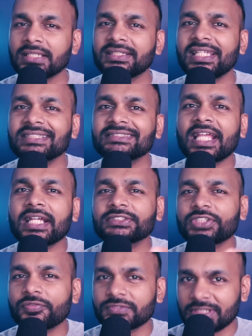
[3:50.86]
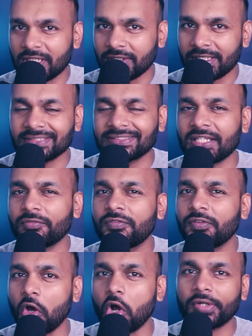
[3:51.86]
These kinds of studies are
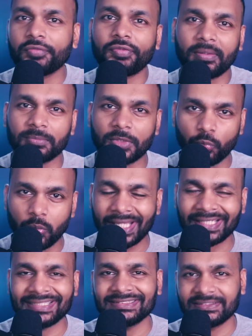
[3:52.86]
flawed from the very